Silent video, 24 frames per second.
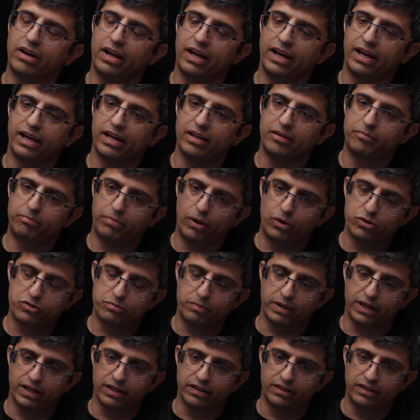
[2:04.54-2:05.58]
at
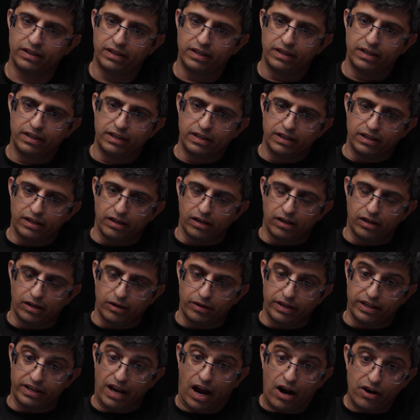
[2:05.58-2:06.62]
Postman uh,
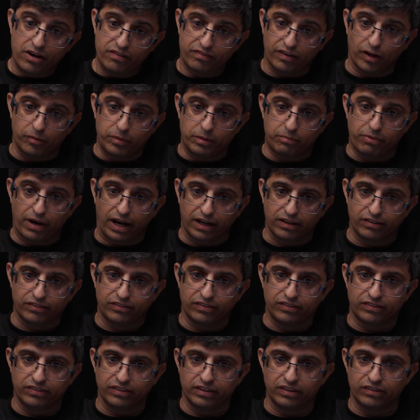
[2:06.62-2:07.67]
in our development
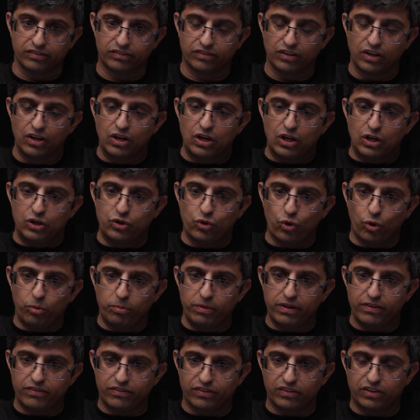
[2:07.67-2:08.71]
practices is
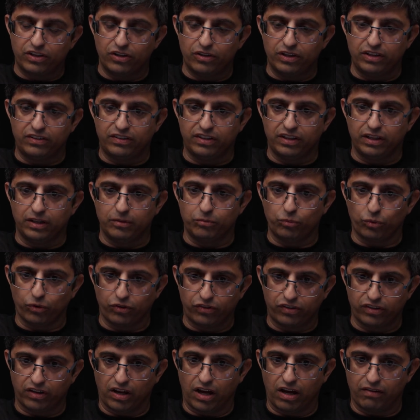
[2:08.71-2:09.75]
normally the security team will
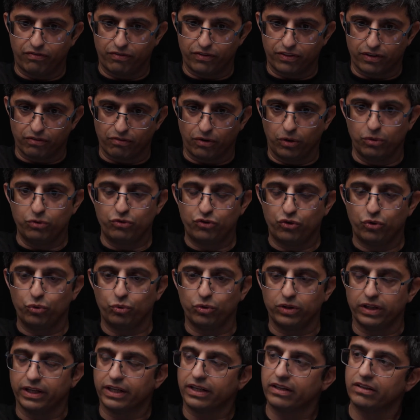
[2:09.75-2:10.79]
sit off with their own
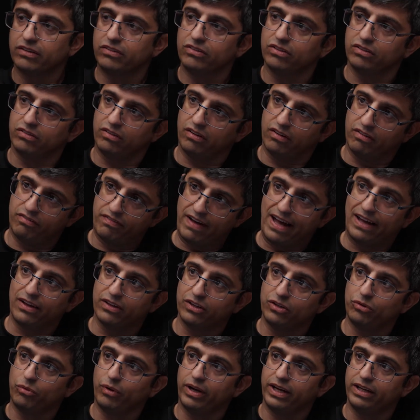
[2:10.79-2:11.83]
tooling to
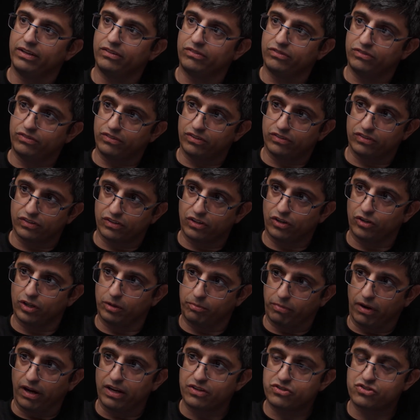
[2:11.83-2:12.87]
evaluate the security
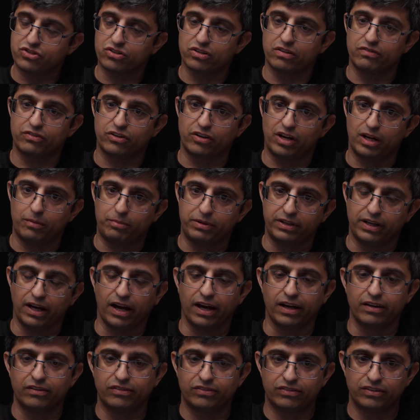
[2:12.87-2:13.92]
posture of your
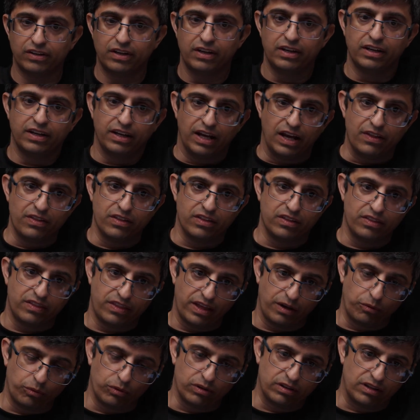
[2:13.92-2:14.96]
APIs, and then
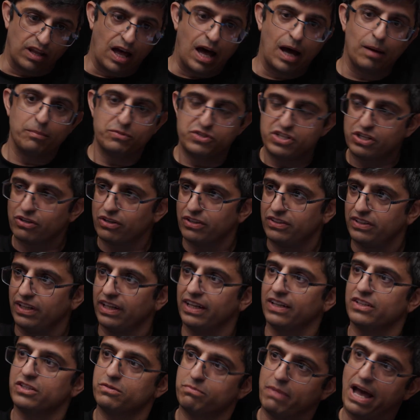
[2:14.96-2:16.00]
they will lob JIRA
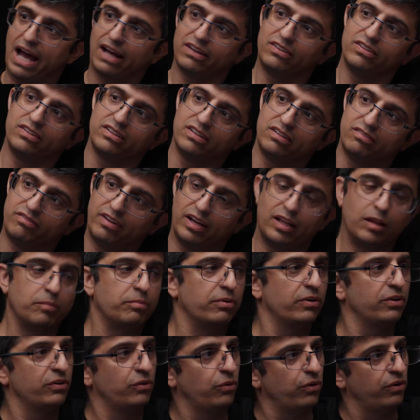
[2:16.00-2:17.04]
tickets back to the
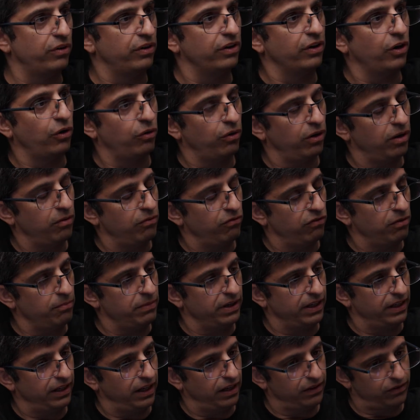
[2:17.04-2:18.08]
developer in order to go uh,
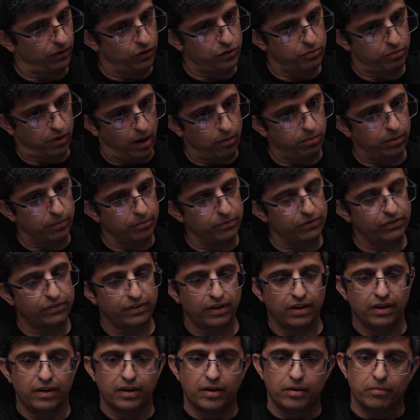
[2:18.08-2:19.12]
remediate those problems.
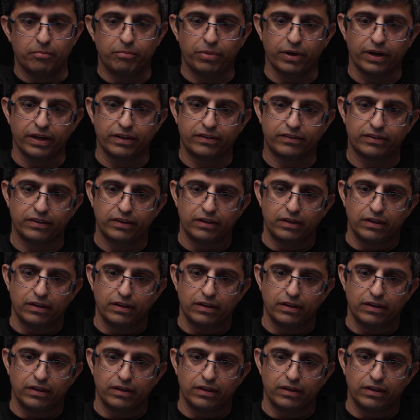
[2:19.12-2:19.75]
But